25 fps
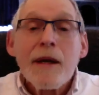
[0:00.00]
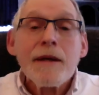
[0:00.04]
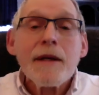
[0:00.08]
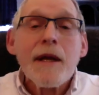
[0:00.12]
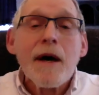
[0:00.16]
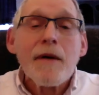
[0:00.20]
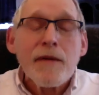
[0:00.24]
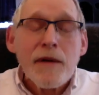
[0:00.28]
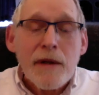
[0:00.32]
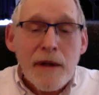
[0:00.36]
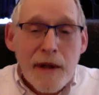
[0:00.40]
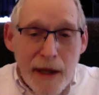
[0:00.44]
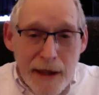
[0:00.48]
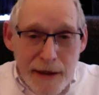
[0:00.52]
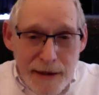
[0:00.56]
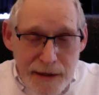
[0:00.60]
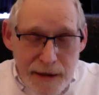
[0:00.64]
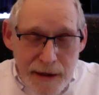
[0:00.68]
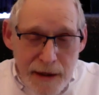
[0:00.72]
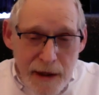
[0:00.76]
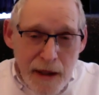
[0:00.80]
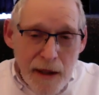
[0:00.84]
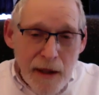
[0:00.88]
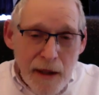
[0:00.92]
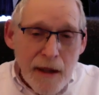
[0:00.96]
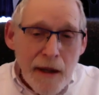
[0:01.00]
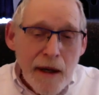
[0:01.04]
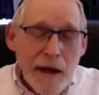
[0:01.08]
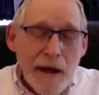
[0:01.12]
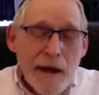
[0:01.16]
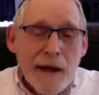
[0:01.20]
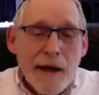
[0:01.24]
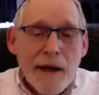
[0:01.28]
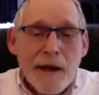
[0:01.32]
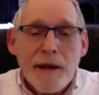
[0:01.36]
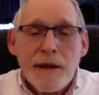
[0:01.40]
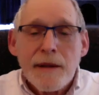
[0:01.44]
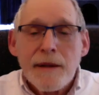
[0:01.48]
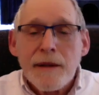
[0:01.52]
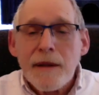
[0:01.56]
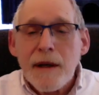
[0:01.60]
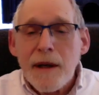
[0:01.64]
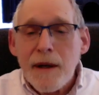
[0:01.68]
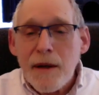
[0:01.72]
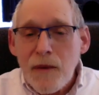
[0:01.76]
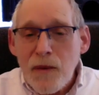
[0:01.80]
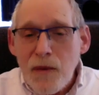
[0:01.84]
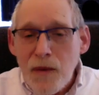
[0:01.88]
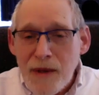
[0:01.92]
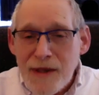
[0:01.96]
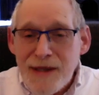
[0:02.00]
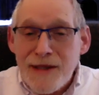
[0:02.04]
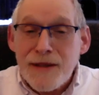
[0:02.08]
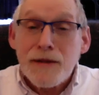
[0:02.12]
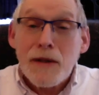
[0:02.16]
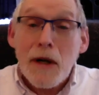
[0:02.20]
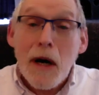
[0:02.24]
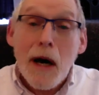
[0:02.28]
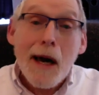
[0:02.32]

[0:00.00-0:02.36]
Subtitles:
Nevertheless, it wasn't